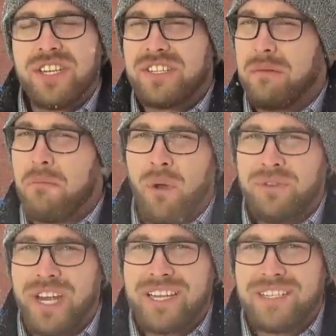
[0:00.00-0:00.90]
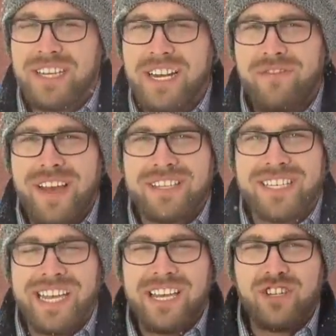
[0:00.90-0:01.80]
It's a multi state
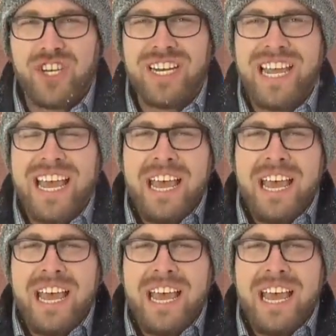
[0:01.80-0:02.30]
investigation.